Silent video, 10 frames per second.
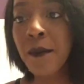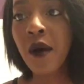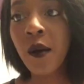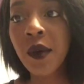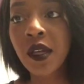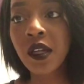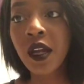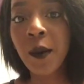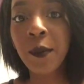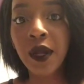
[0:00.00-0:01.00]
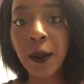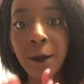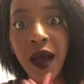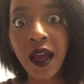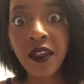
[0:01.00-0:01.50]
my mom ended up
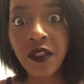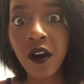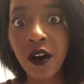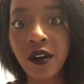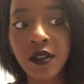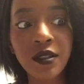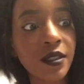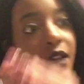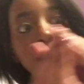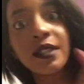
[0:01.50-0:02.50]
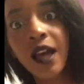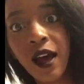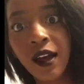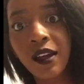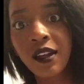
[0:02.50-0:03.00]
putting my thongs
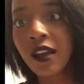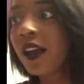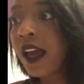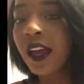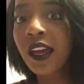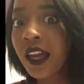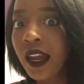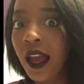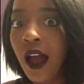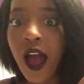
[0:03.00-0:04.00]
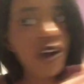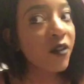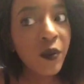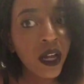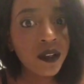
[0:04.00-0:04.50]
aside and getting
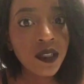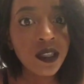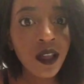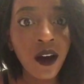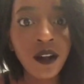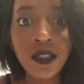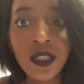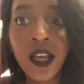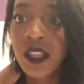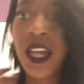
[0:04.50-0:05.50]
everyone else's thongs.